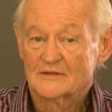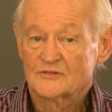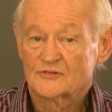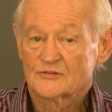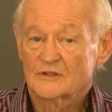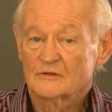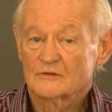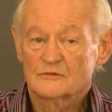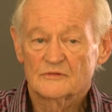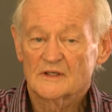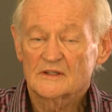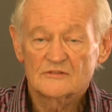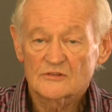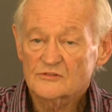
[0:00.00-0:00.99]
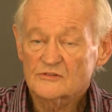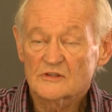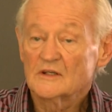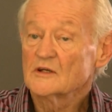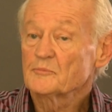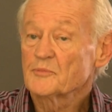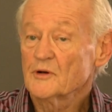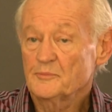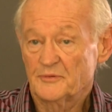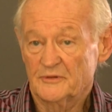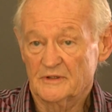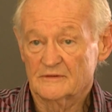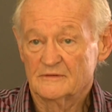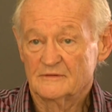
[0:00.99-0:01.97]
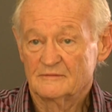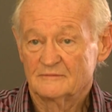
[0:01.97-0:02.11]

So they're just inappropriate.